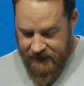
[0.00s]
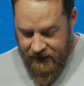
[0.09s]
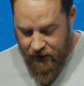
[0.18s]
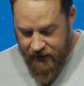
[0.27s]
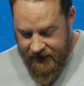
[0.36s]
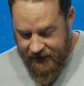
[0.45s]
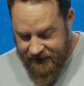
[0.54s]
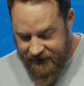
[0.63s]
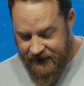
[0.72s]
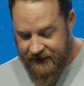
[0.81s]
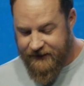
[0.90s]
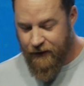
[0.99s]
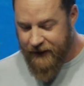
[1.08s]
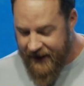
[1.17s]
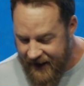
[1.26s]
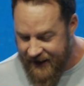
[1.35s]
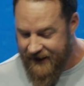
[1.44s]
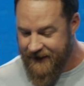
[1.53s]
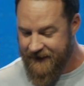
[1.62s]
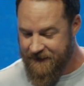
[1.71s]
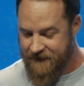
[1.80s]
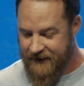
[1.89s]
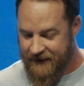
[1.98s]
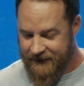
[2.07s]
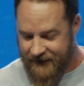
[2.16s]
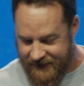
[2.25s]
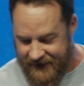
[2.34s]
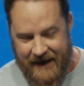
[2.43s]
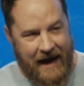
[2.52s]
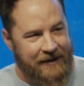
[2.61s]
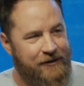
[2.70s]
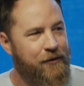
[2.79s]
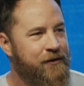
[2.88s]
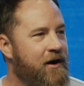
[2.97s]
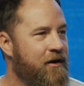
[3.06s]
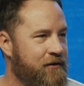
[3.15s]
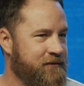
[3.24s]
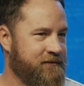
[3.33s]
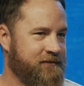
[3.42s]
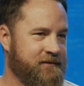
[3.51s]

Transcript: You know, it's, it's okay to say, I don't know.